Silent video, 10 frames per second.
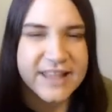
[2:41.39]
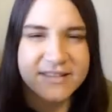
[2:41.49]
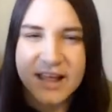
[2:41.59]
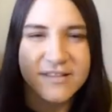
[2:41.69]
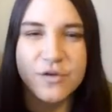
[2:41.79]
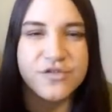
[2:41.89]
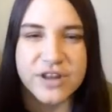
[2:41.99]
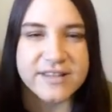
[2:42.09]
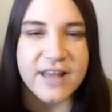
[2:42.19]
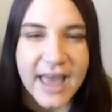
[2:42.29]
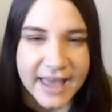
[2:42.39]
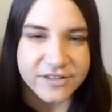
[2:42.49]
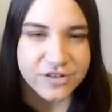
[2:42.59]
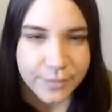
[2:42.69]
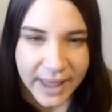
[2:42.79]
It's not so, it's not
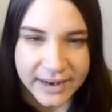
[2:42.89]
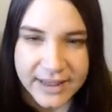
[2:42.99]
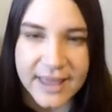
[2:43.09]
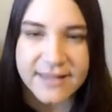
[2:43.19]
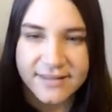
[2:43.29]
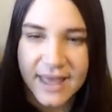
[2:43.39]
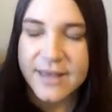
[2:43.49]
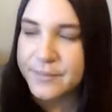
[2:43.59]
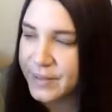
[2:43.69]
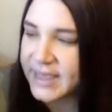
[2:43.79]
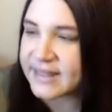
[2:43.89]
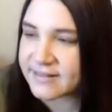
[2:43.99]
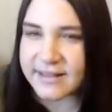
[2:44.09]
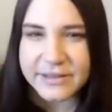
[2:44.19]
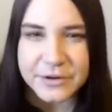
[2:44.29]
as dramatic as that, but
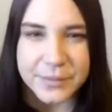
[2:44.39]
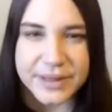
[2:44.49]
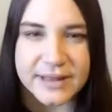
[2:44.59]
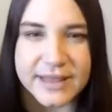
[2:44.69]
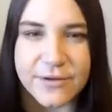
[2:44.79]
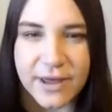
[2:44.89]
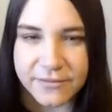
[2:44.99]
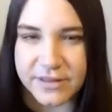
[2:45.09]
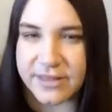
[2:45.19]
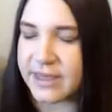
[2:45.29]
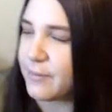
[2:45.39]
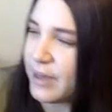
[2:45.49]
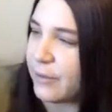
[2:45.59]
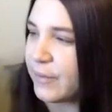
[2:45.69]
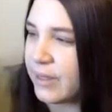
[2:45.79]
it's a little bit like you have to think
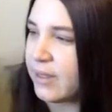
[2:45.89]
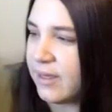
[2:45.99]
about